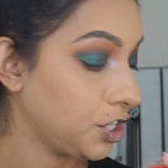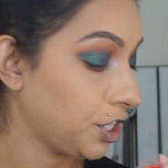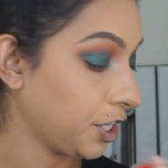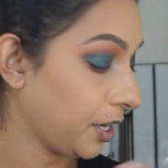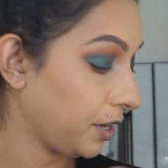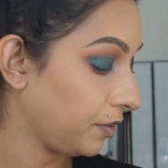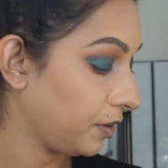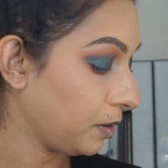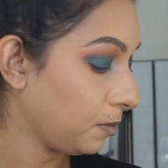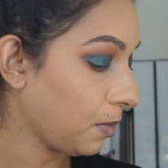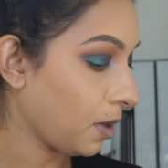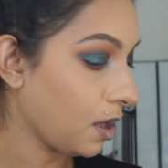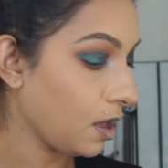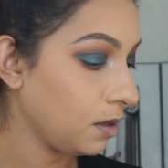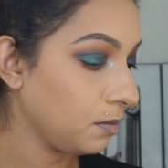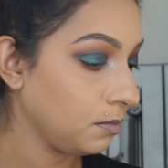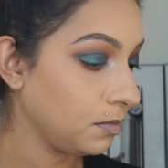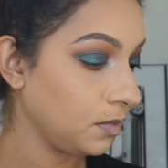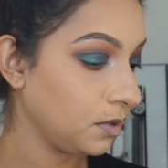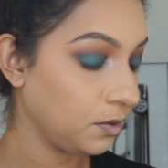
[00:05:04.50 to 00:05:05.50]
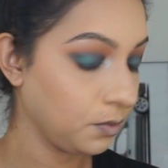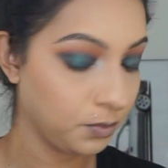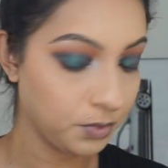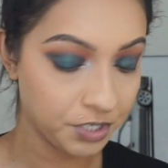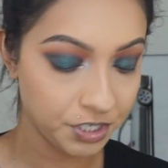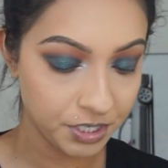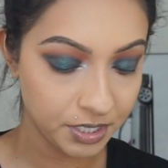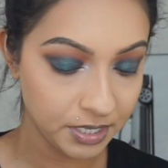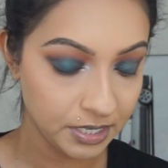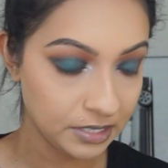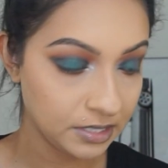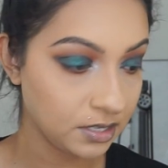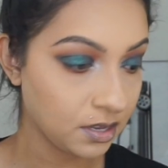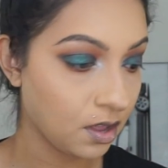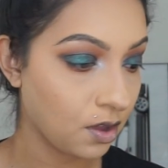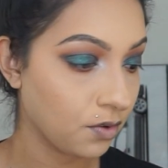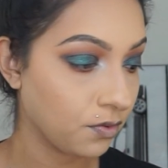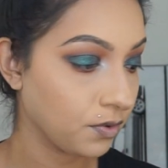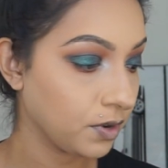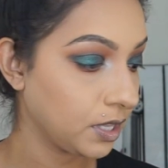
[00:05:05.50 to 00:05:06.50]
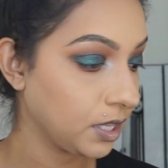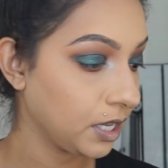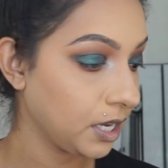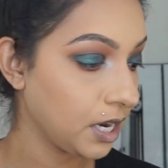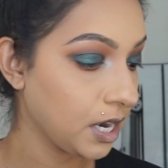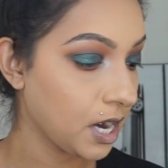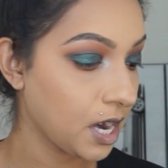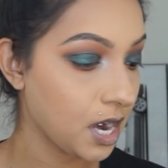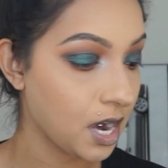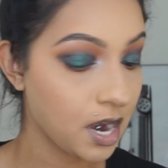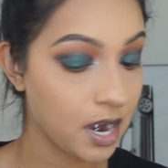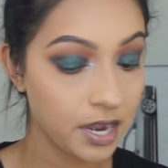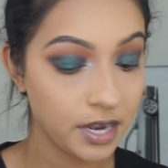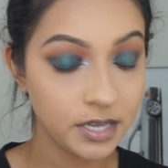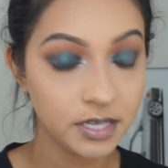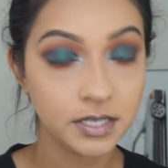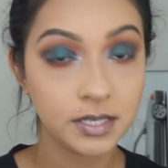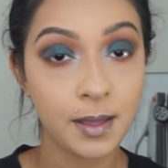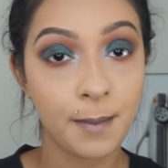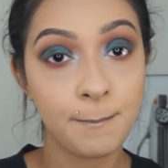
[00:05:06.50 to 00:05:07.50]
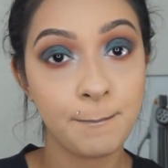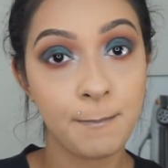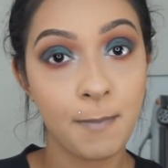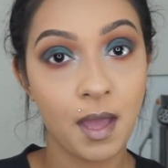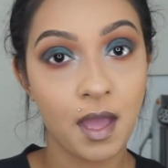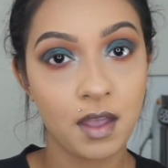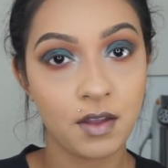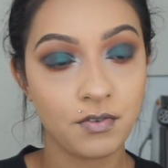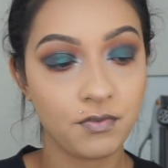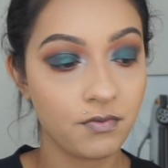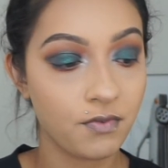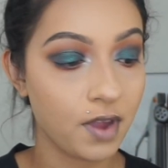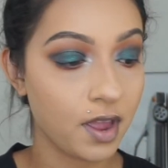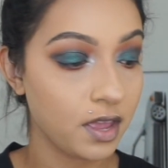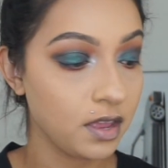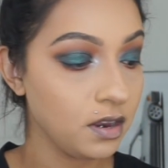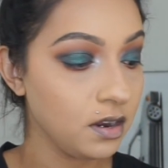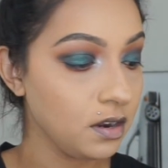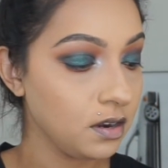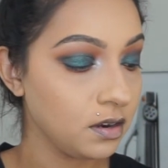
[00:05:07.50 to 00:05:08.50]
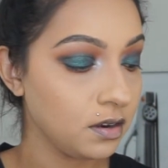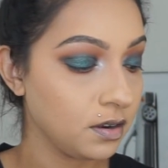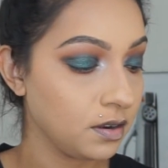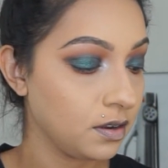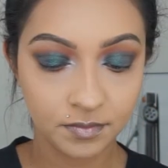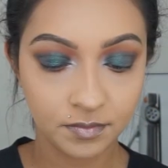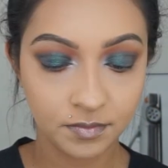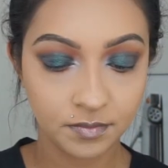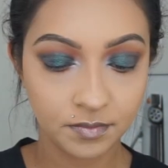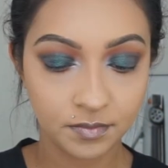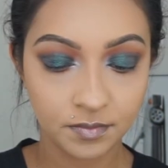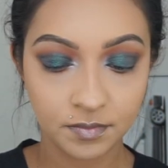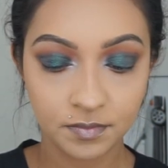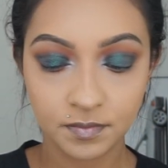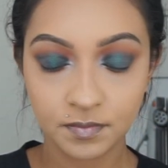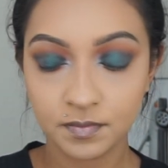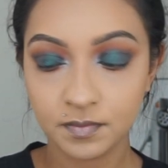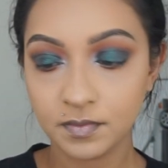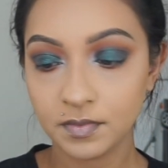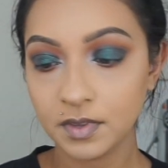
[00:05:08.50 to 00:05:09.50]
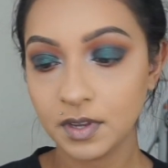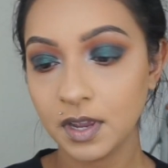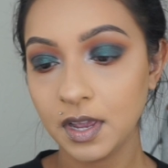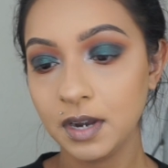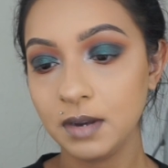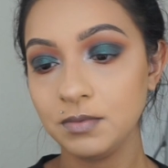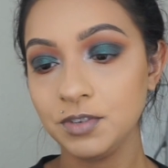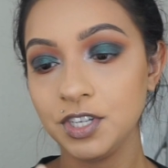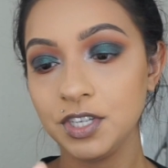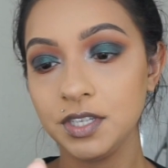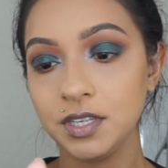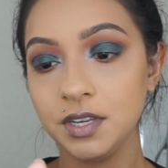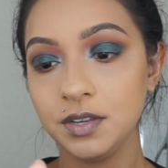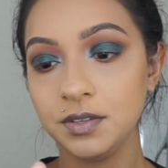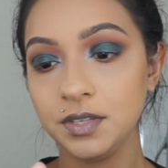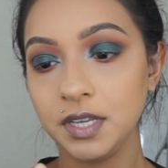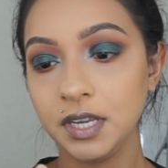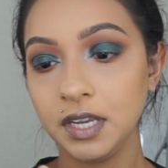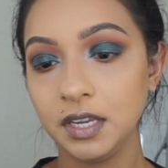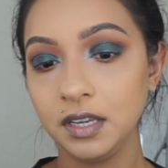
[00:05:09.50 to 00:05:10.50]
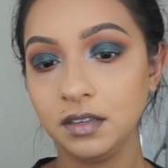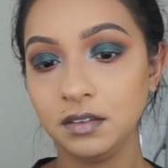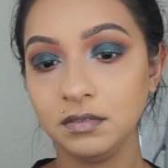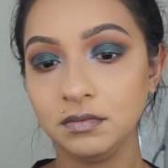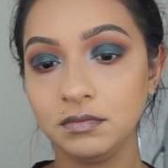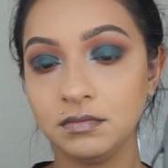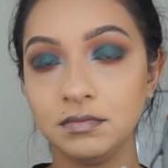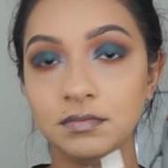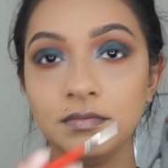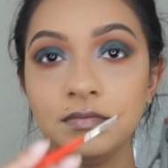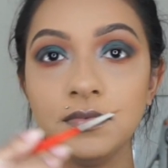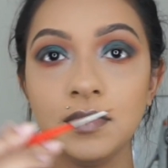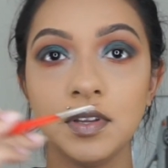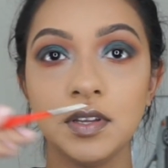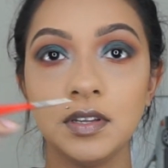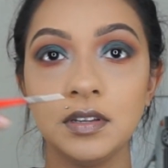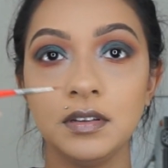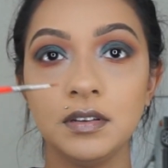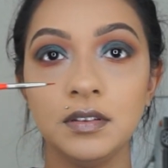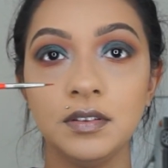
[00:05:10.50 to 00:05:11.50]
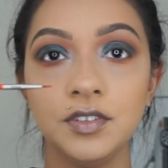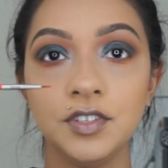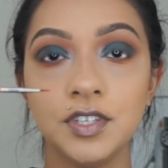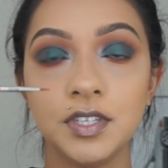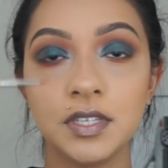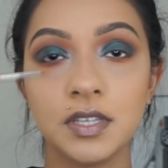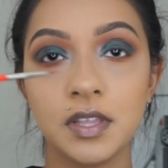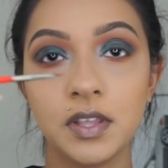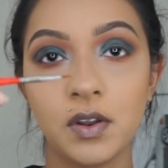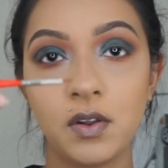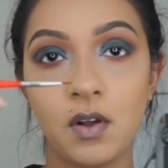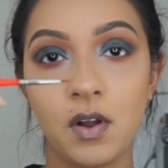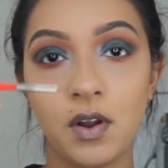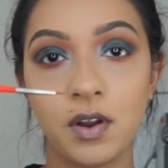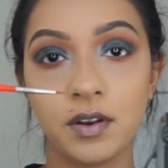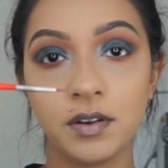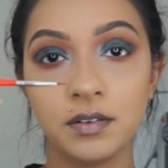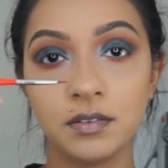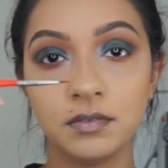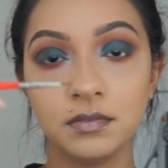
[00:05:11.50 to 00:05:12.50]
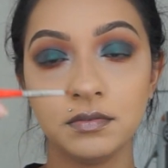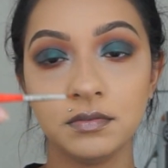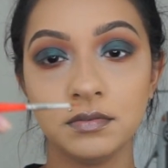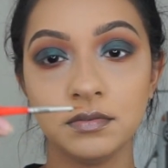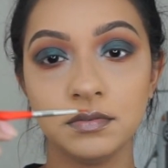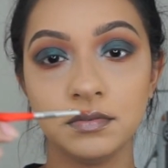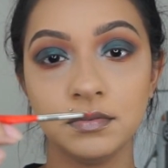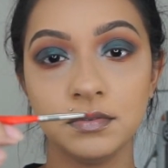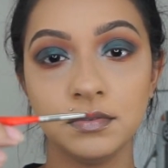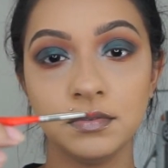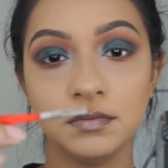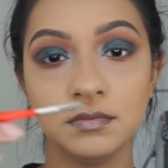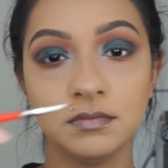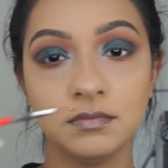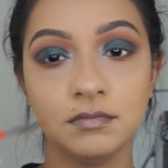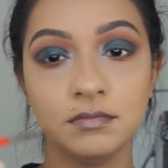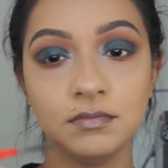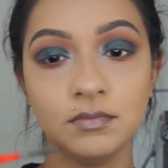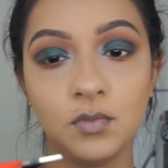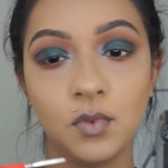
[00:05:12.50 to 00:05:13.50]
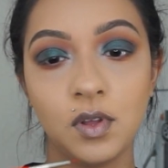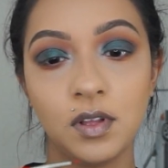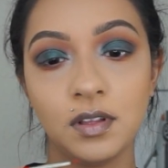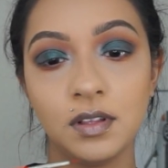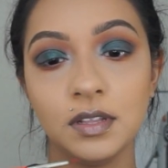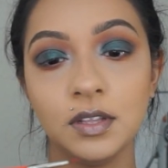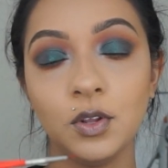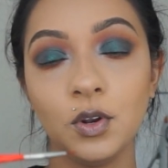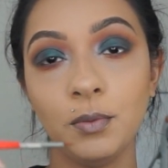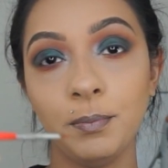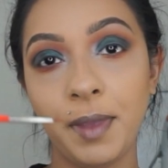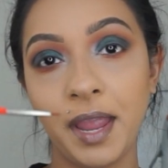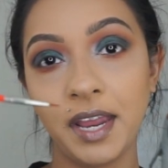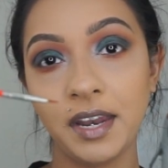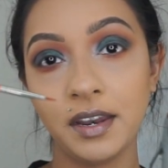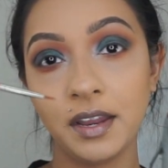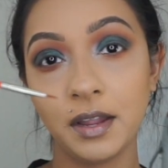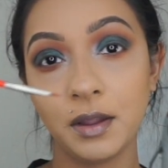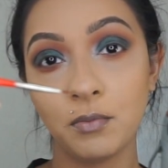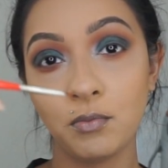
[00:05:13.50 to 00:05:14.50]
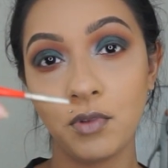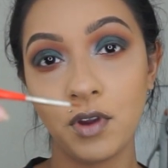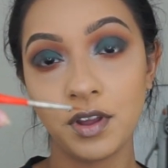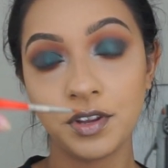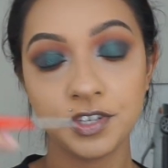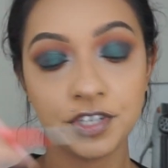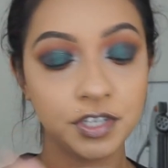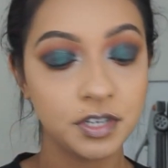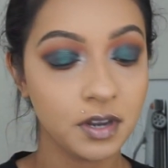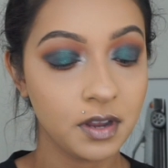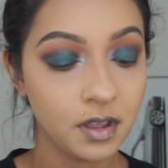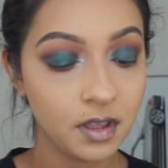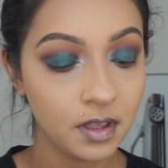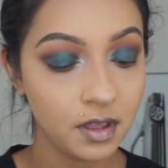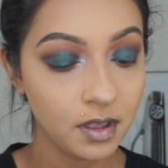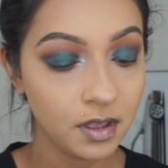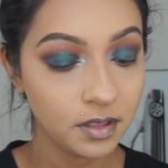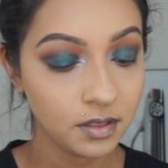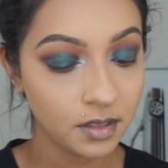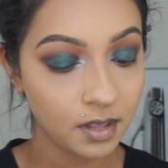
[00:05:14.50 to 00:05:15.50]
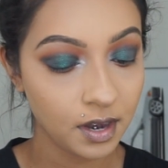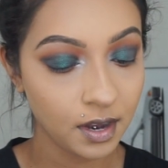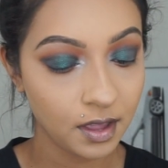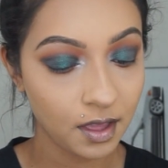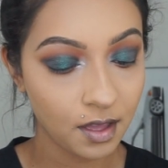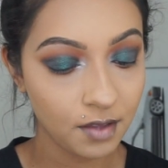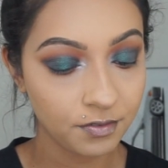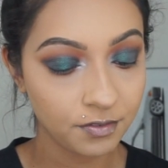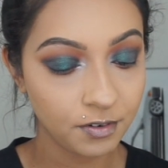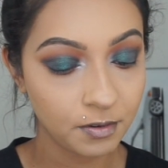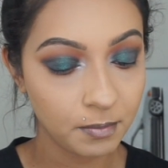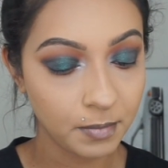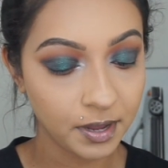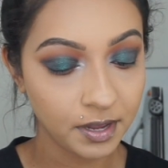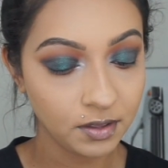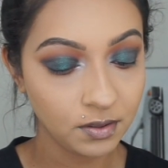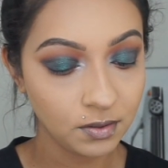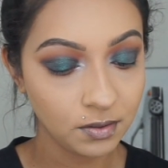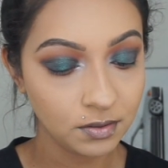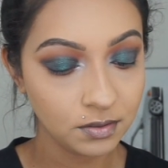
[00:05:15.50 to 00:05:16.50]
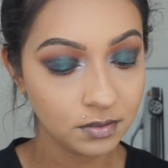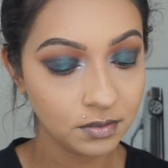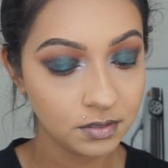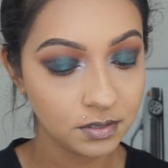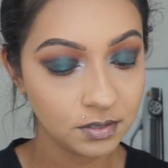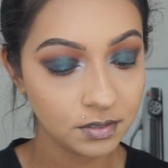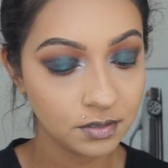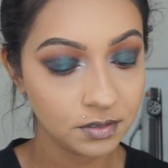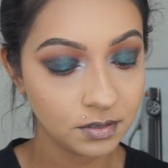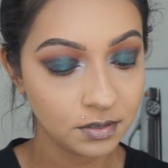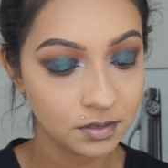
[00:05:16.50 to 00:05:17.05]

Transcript: Cherry Bomb, which is a really nice matte red. And I'm just using just a little a little painting brush that I got from Michael's.